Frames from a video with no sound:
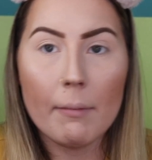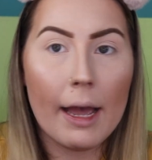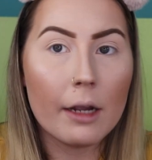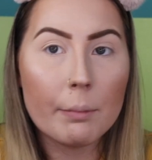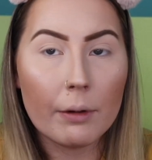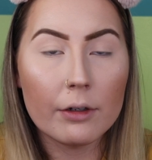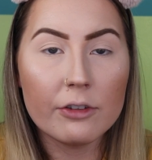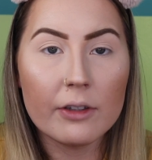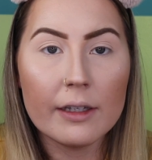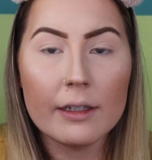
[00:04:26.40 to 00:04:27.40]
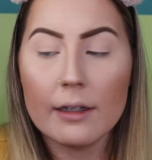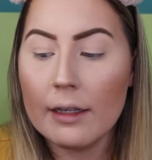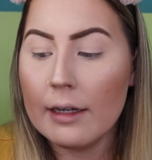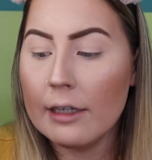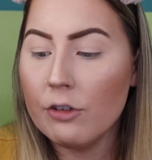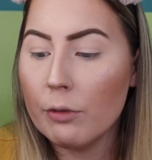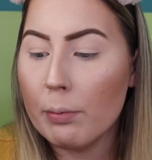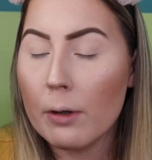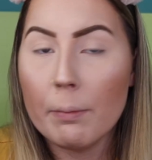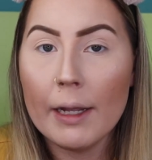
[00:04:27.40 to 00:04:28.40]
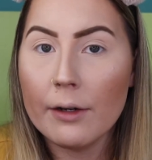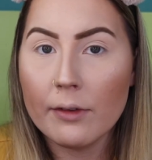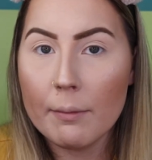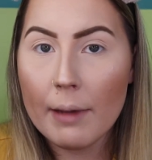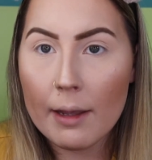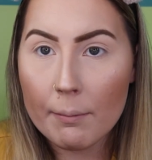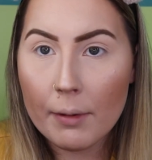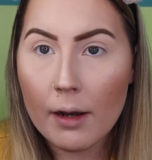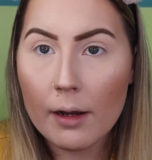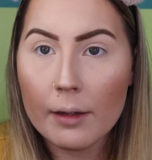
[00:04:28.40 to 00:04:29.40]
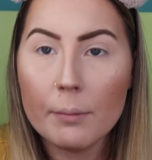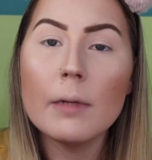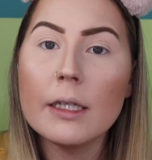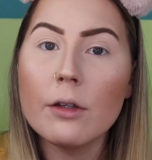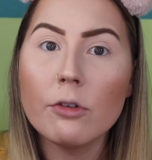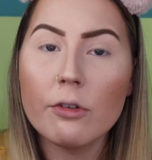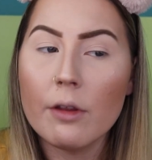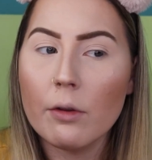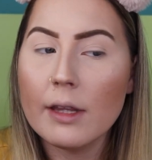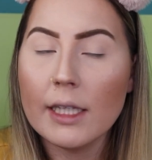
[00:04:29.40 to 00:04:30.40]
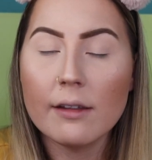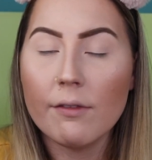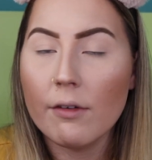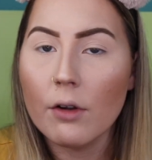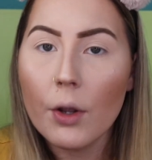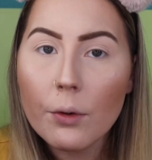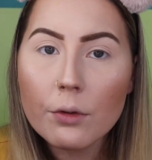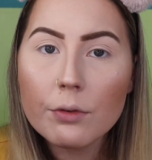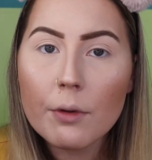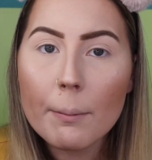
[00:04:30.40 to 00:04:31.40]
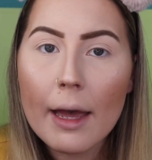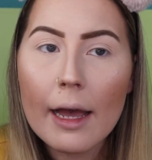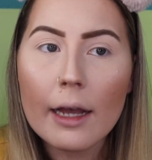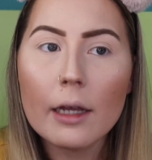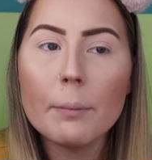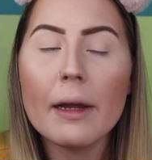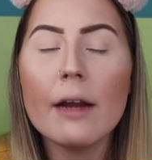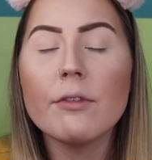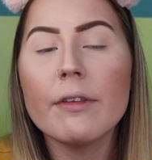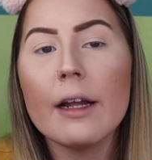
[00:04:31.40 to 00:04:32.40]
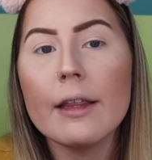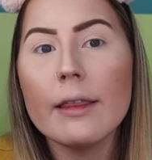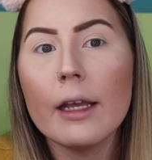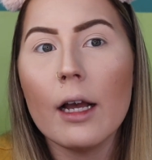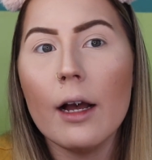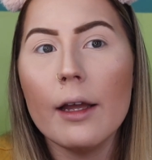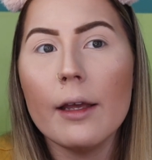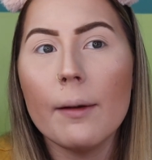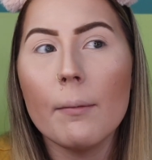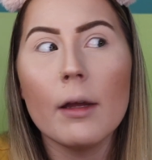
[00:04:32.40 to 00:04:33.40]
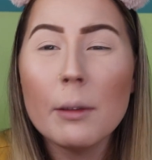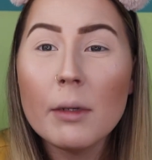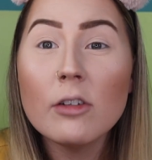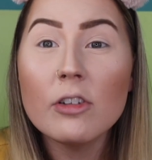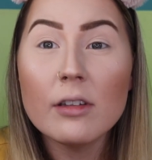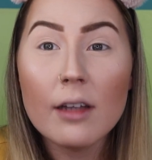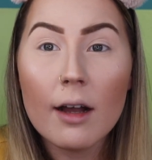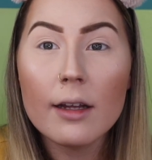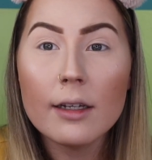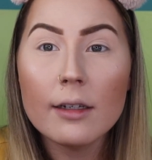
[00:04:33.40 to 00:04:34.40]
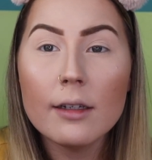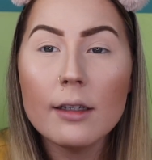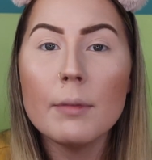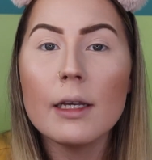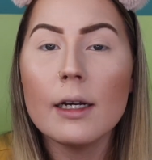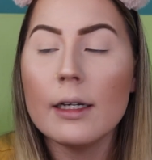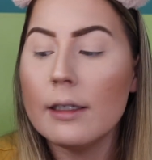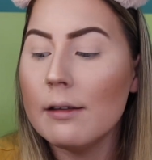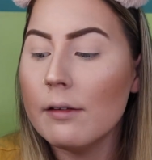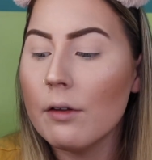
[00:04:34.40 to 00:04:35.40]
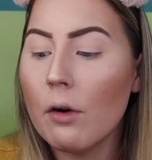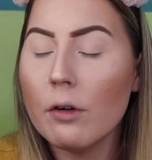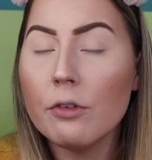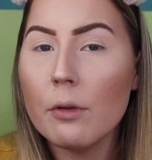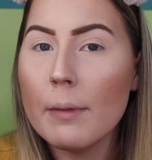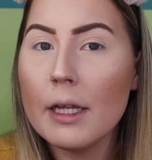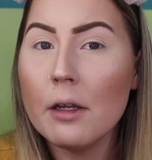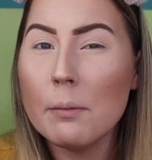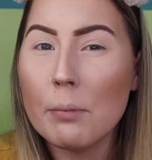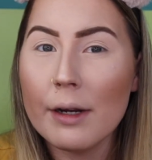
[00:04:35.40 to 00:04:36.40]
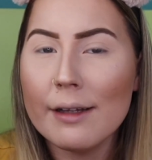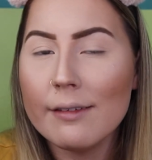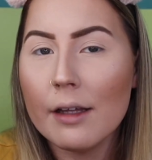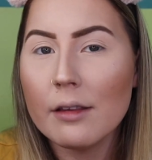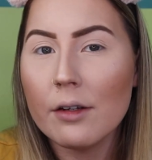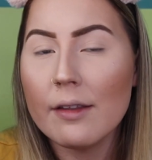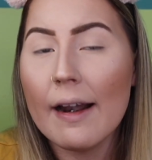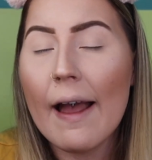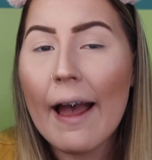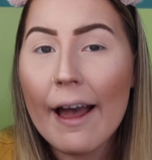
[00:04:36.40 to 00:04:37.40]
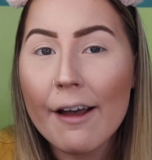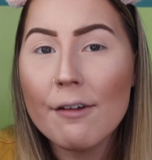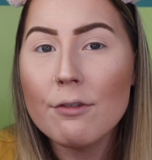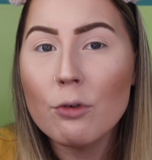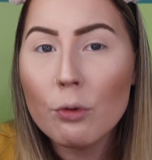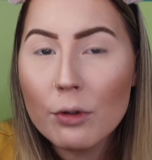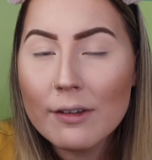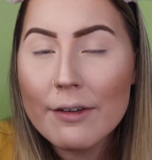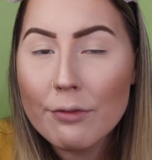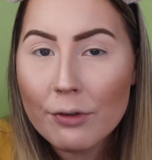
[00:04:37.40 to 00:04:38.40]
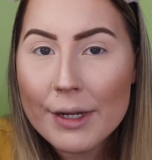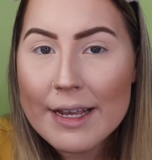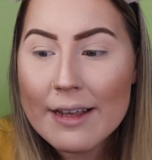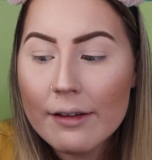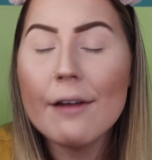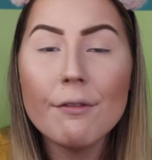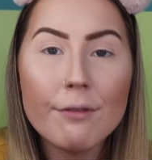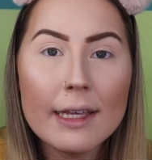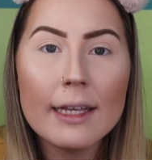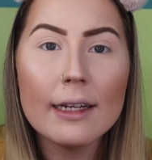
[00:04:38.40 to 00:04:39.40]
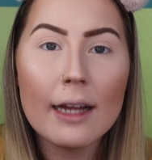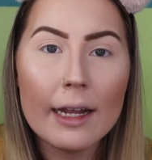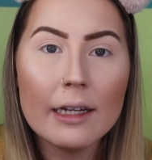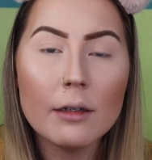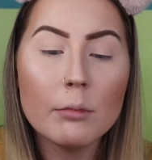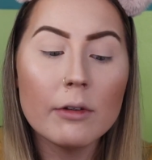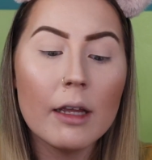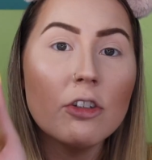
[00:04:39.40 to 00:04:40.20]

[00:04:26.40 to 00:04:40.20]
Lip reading: MAC person, and I just bought a Painterly paint pot, and those are the only things I've ever owned from MAC. But after that I think I am pretty much done, because there are so many good brands out there that have cruelty free and vegan items